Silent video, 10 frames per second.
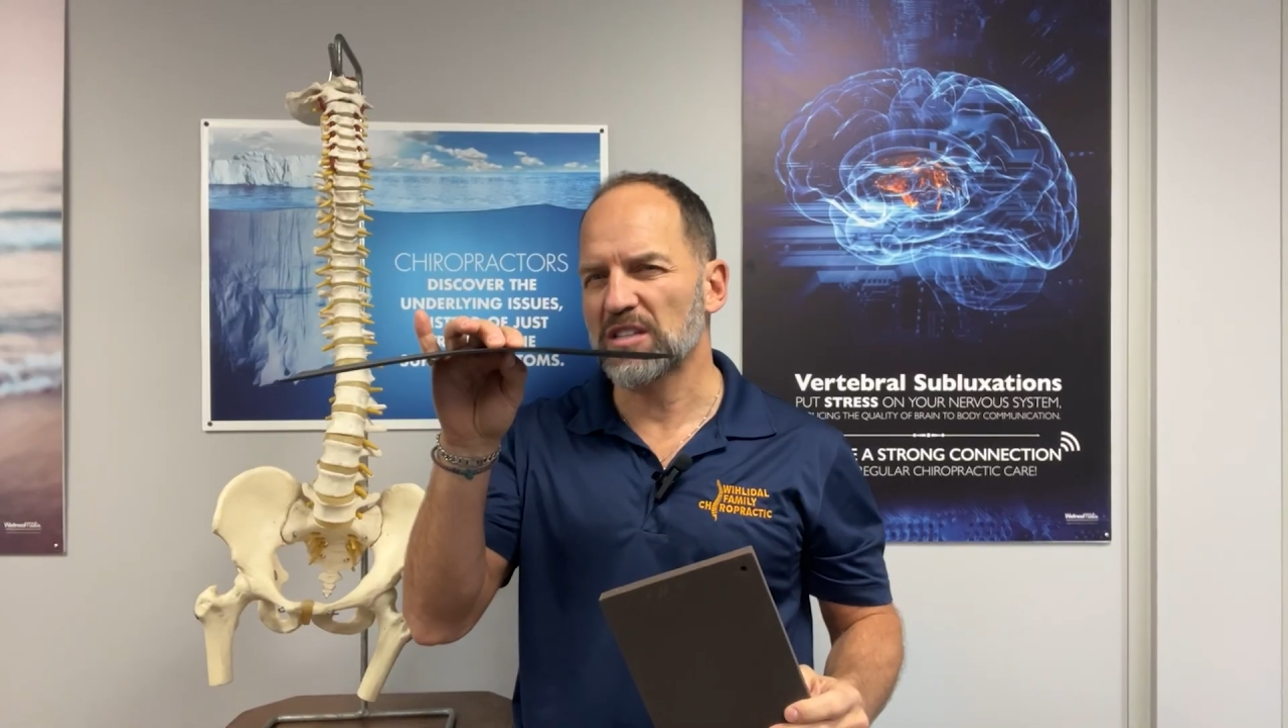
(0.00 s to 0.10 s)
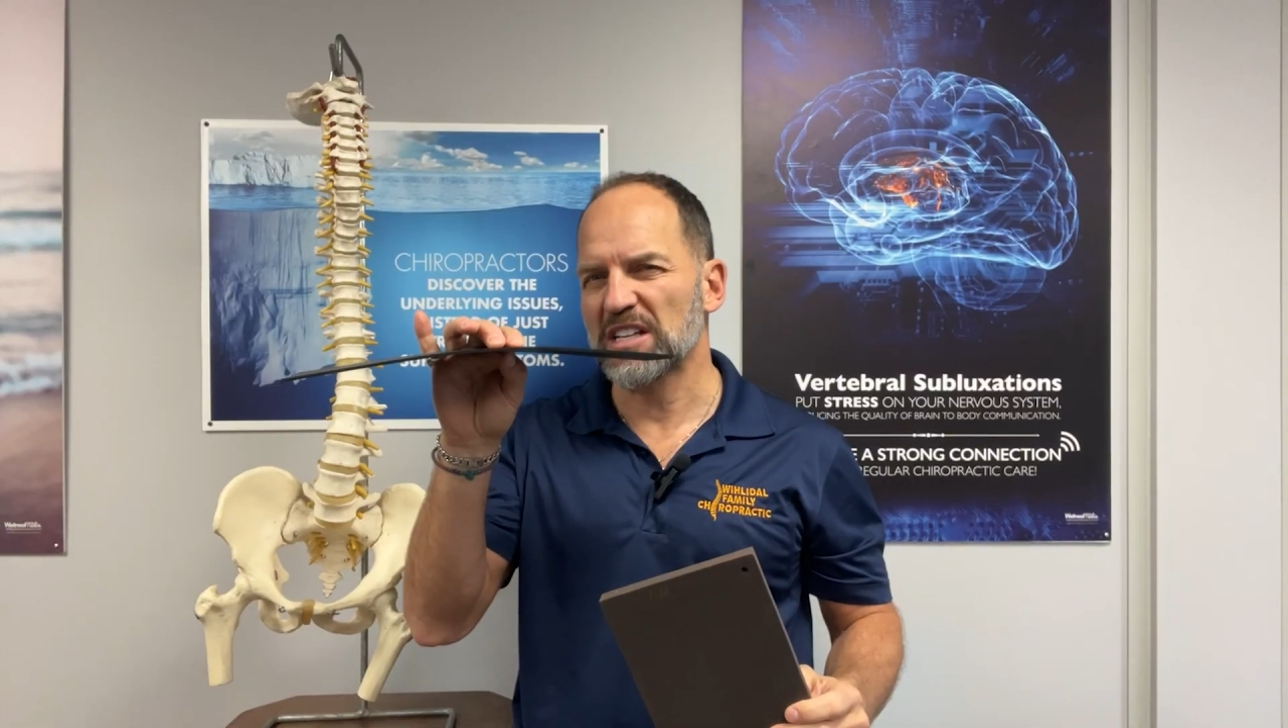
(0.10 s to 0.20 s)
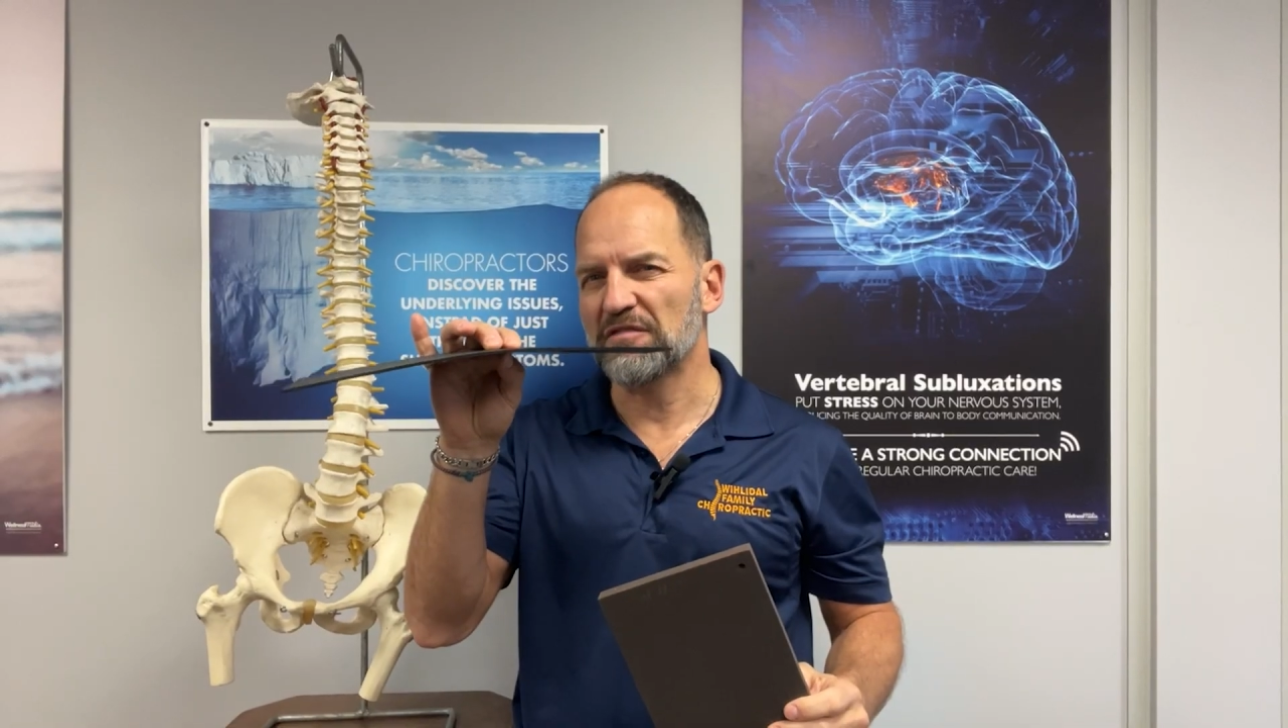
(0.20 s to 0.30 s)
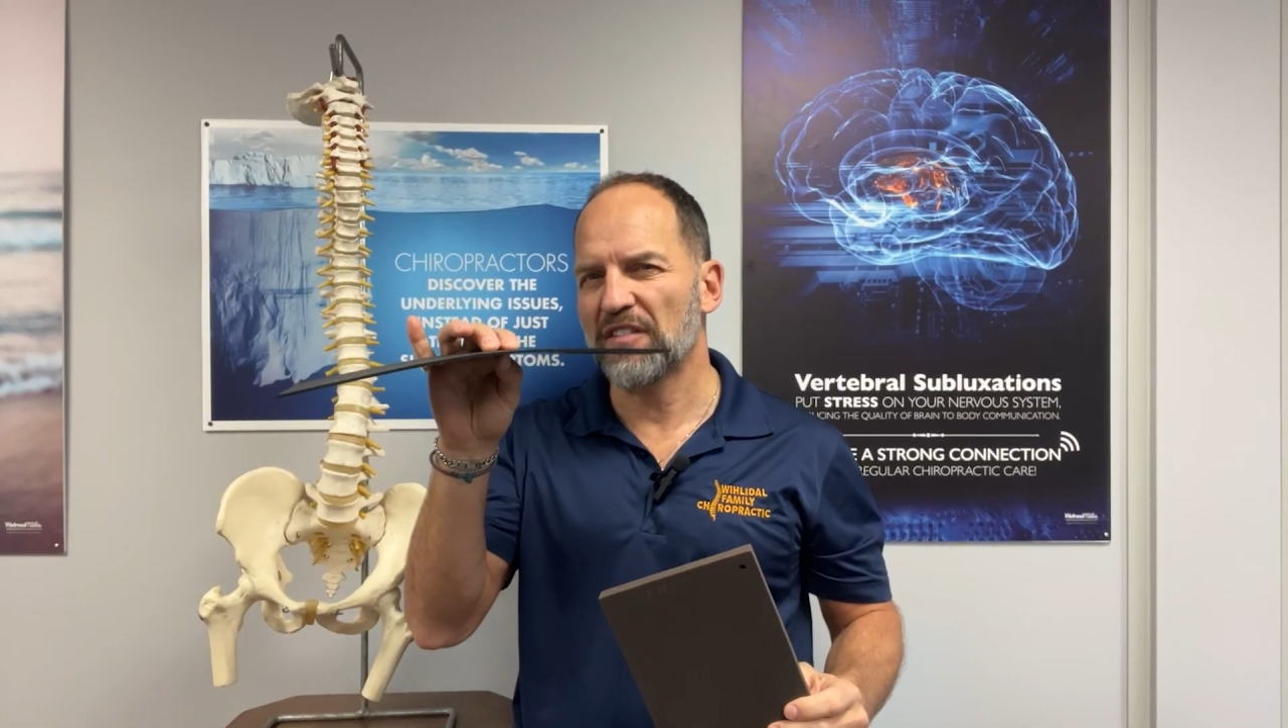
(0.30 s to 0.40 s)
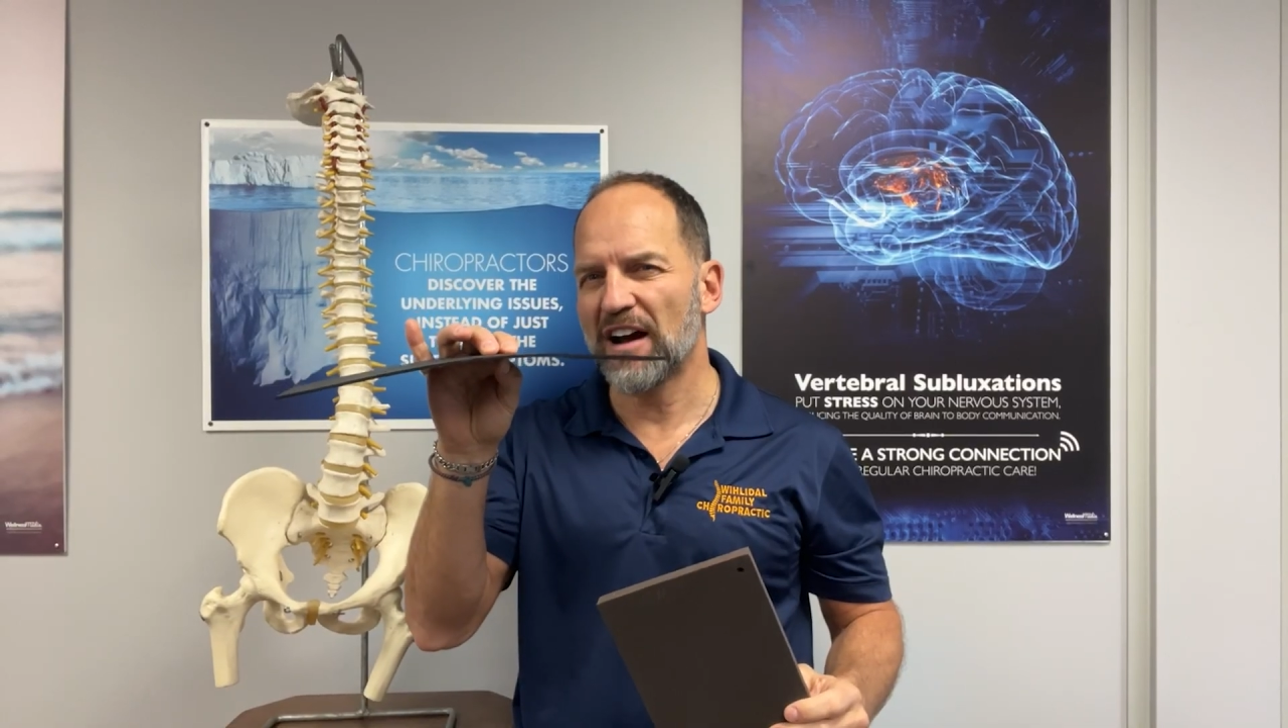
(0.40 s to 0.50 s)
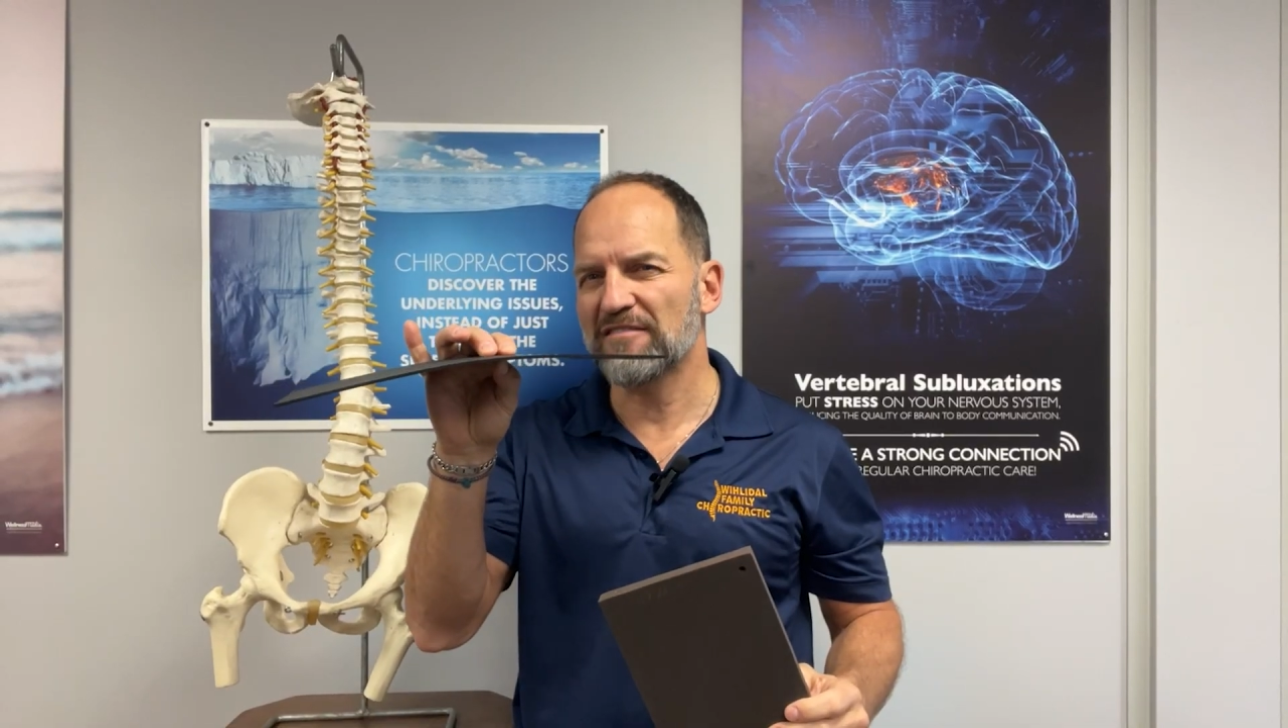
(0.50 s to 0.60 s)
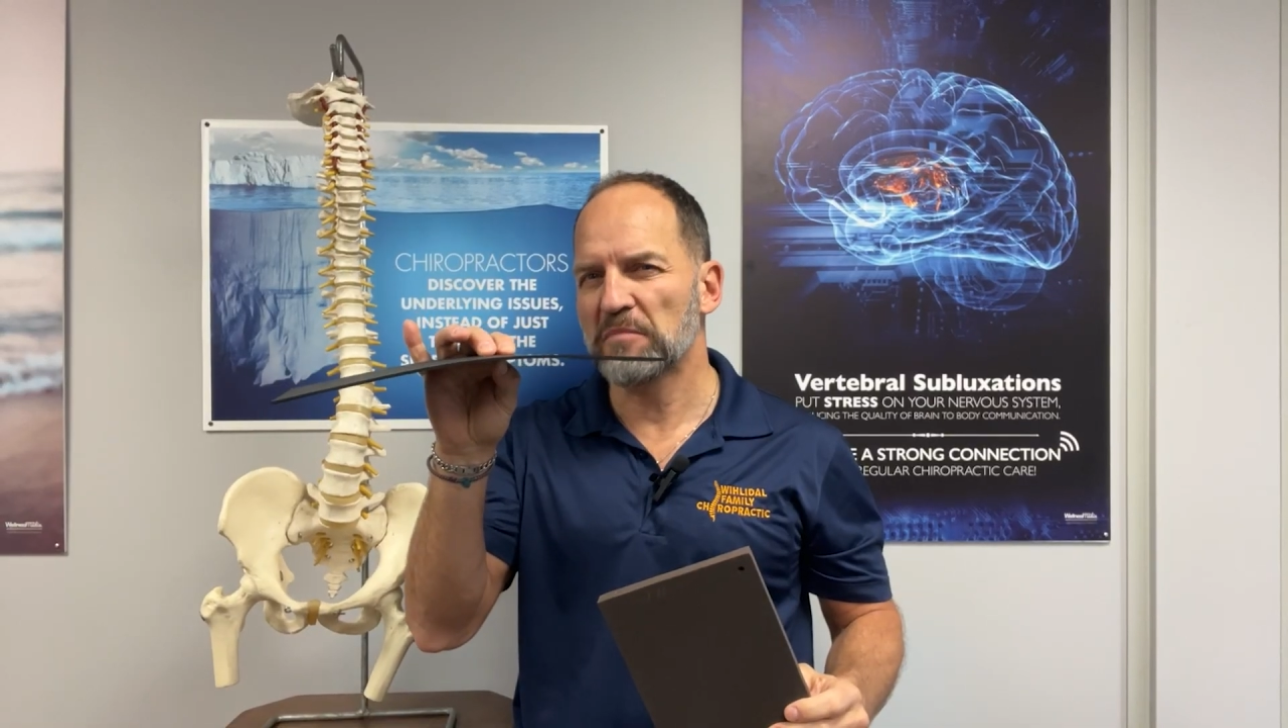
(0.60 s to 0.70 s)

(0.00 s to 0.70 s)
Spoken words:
say 5